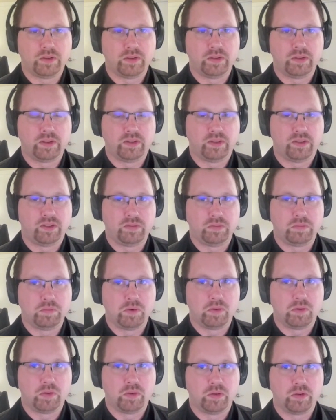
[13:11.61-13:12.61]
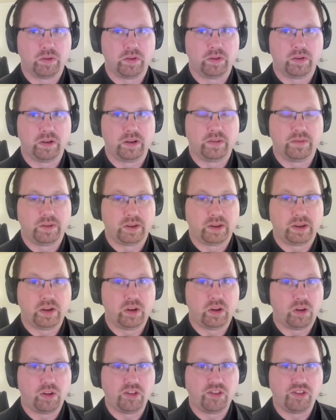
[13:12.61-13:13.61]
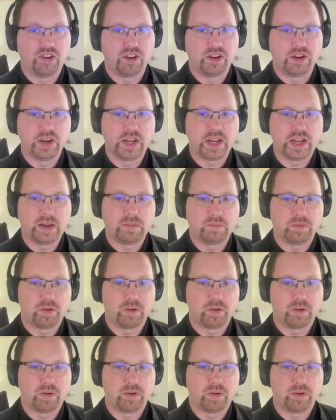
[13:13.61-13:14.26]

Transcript: this is more of an urgent need